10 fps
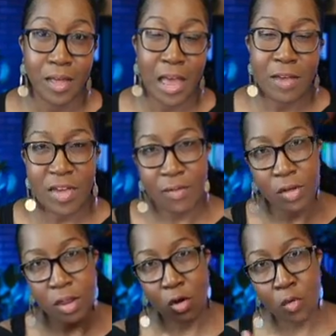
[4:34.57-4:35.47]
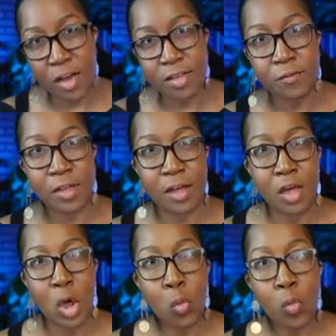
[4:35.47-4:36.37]
If you have an aggressively
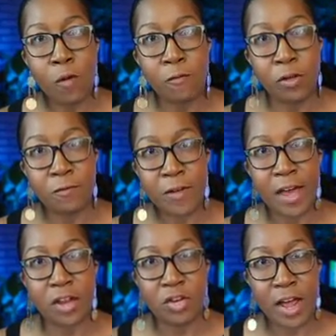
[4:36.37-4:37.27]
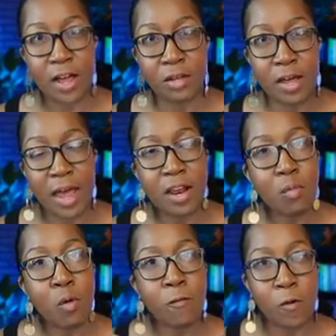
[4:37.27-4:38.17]
willful defiant child and they're
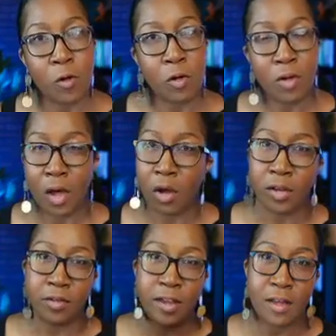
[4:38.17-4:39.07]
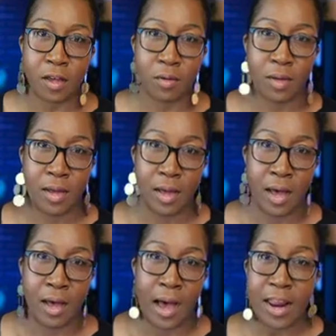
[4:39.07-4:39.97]
more vocal, they'll tell you,
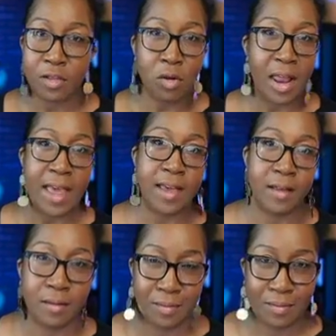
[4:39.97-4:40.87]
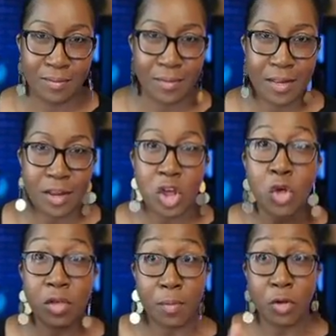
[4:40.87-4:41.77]
I just don't like it. They'll
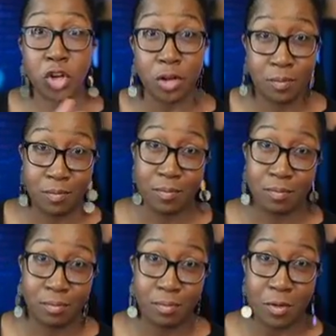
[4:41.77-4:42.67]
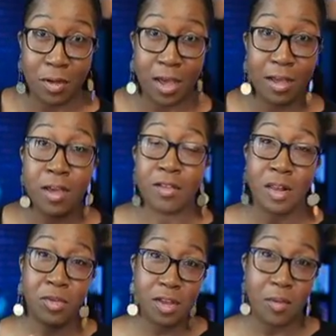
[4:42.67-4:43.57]
use emotion. Okay, so let
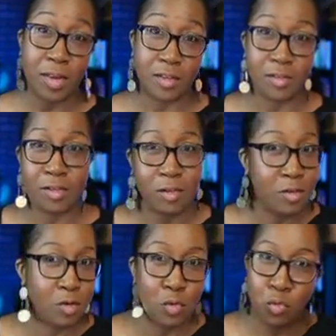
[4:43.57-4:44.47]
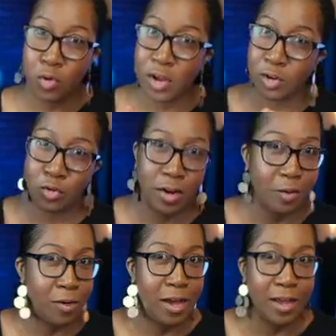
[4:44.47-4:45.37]
me tell you about this. This is the real trick,
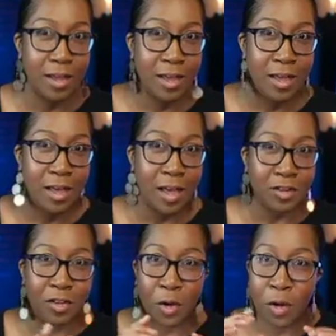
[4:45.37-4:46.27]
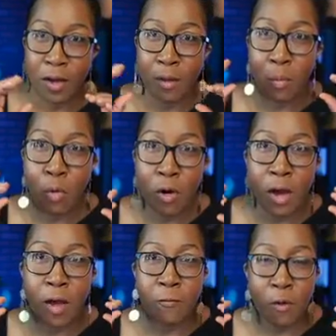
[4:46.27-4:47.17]
right? A more
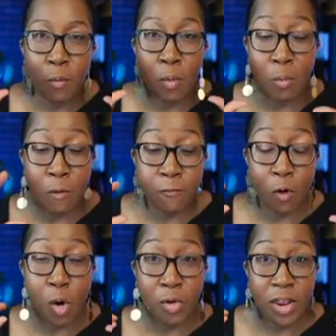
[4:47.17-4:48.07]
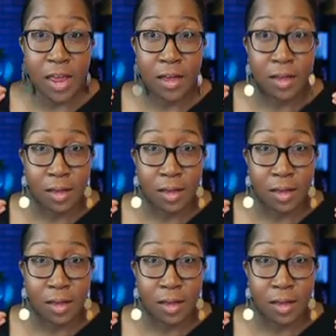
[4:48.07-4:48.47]
verbally